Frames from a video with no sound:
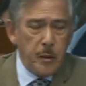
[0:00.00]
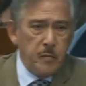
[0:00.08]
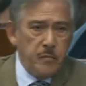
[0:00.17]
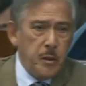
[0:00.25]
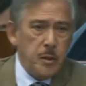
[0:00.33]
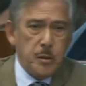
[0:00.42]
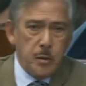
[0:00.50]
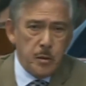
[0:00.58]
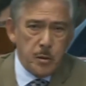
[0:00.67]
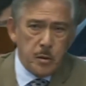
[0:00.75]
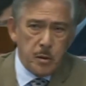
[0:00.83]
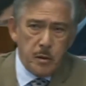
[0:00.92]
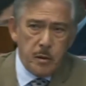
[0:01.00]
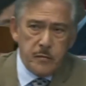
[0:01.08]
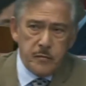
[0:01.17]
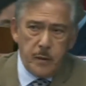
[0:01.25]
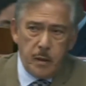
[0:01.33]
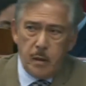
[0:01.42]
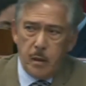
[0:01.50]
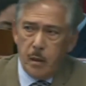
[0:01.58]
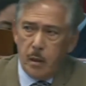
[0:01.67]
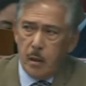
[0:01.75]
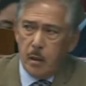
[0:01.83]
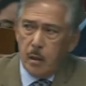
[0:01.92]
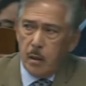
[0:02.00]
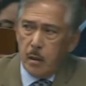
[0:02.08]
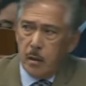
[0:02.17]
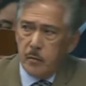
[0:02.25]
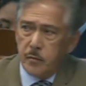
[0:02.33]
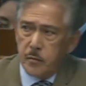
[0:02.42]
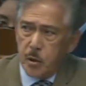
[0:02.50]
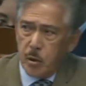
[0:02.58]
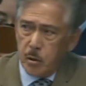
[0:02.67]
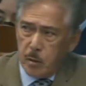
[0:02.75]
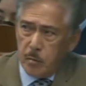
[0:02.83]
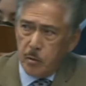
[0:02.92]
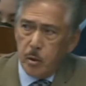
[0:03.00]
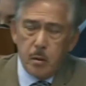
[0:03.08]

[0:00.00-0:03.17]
versions of songs abroad,